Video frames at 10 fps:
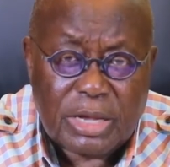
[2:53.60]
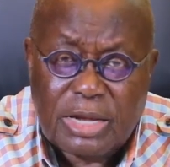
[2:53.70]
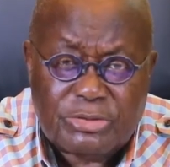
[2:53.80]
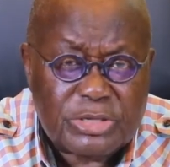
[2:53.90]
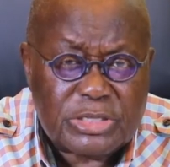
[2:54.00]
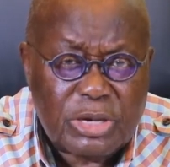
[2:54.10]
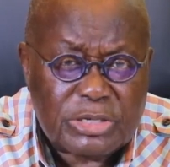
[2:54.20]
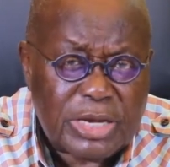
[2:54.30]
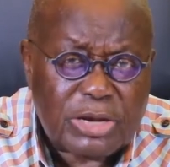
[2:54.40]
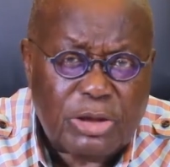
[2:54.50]
The country is
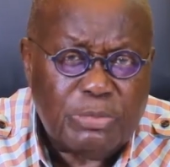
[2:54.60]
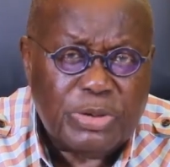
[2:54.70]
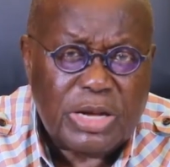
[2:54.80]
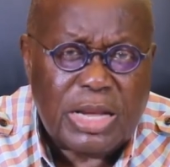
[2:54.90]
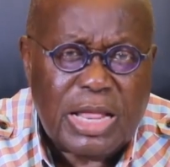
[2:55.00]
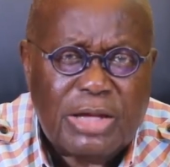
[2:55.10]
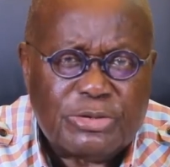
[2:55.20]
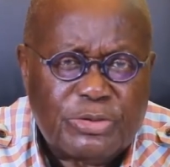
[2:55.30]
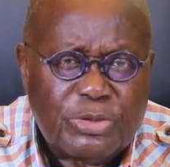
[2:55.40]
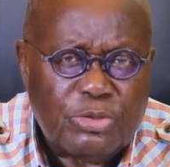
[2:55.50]
not yet completely
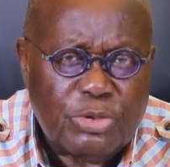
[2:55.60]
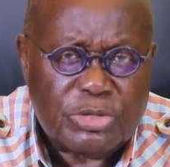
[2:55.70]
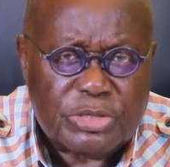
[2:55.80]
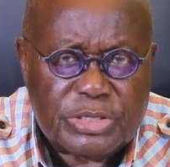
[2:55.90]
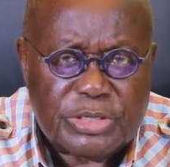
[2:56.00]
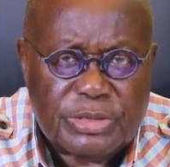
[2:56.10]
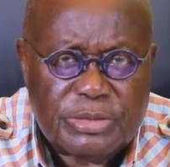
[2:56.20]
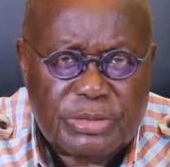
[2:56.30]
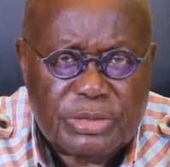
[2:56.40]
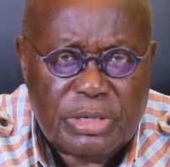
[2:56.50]
out of the woods,
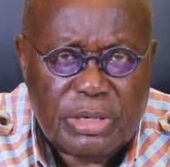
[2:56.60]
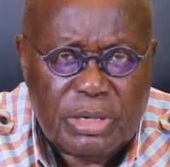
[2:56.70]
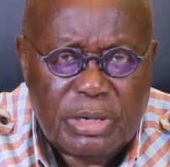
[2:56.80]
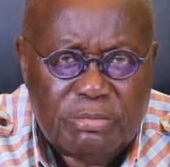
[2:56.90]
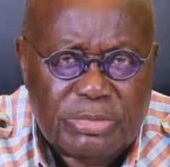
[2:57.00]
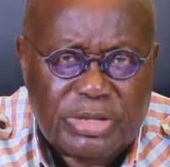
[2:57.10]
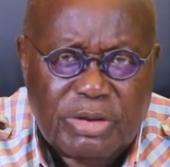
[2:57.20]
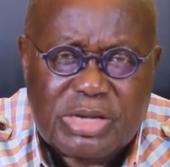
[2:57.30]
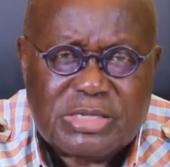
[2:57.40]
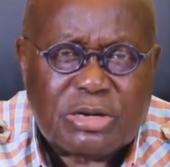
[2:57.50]
but
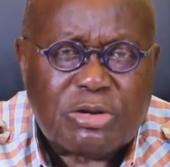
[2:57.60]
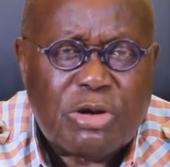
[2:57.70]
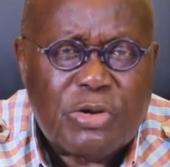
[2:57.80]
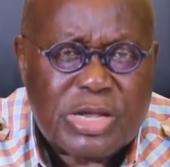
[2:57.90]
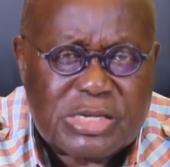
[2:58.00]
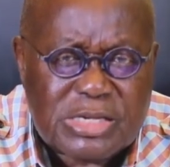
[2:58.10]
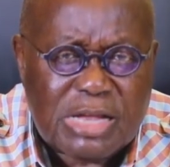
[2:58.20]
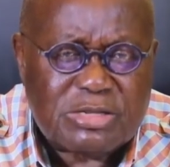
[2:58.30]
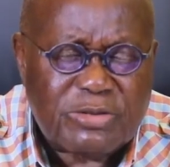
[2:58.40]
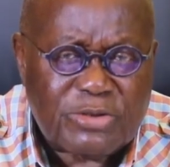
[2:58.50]
there is a growing
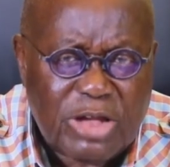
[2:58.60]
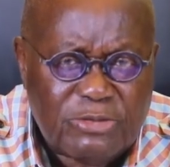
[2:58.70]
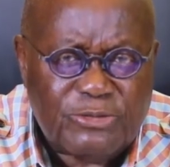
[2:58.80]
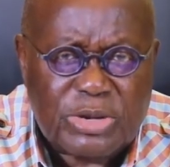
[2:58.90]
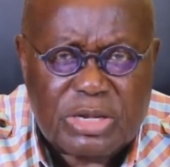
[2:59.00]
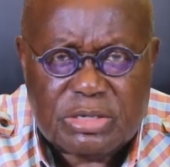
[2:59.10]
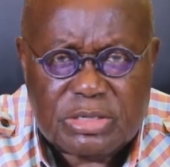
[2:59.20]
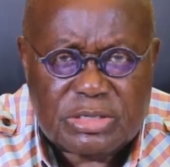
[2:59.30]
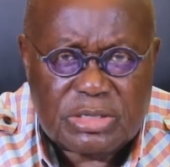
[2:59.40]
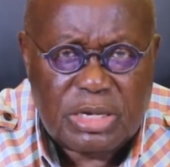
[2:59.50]
sense of
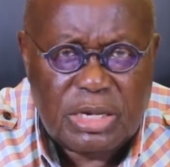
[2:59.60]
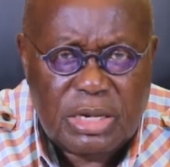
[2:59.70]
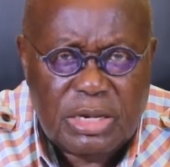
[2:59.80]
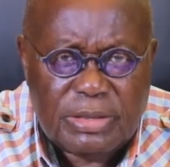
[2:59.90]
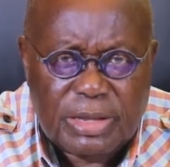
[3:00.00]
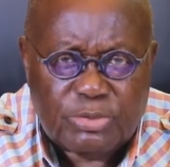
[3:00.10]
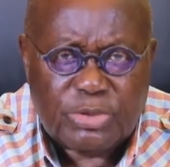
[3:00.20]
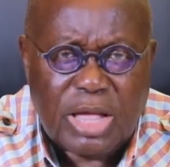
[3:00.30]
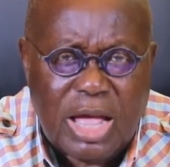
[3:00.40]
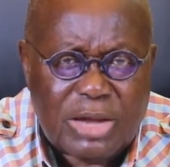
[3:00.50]
confidence that
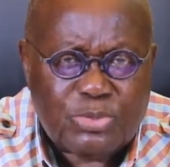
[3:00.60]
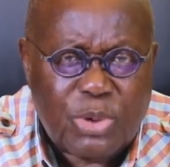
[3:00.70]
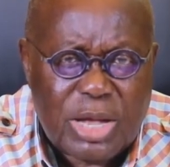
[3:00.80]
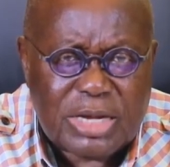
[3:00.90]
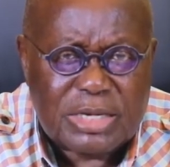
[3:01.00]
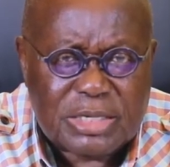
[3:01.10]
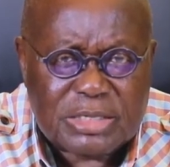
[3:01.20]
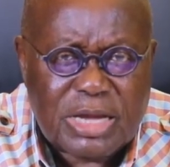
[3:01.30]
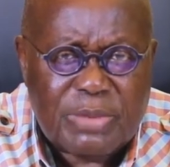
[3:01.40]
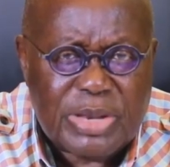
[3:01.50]
with hard work and
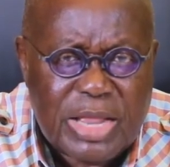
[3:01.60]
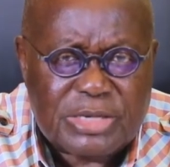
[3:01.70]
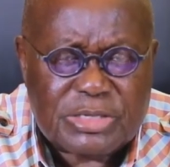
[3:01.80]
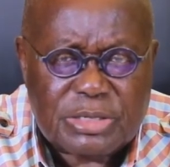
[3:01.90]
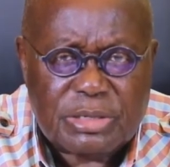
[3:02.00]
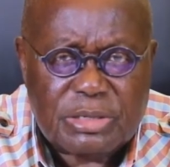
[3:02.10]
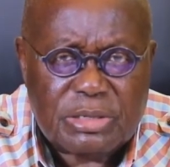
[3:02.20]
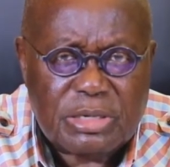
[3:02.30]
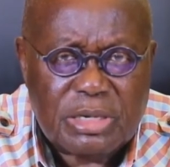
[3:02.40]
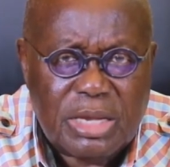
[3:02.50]
determination,
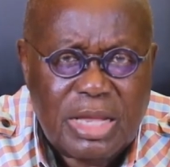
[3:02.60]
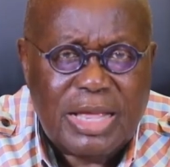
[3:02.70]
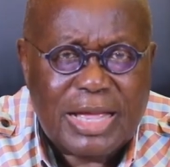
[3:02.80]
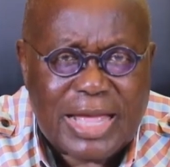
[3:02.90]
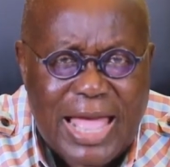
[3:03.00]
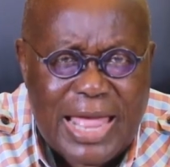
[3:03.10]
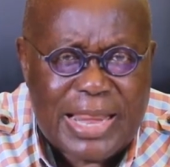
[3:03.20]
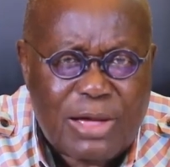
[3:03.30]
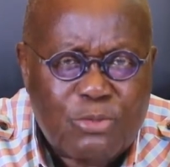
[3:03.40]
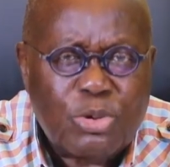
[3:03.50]

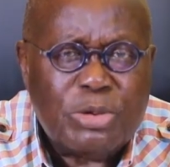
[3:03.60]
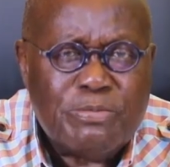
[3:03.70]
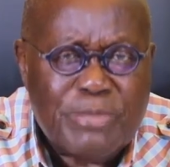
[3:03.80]
Ghana will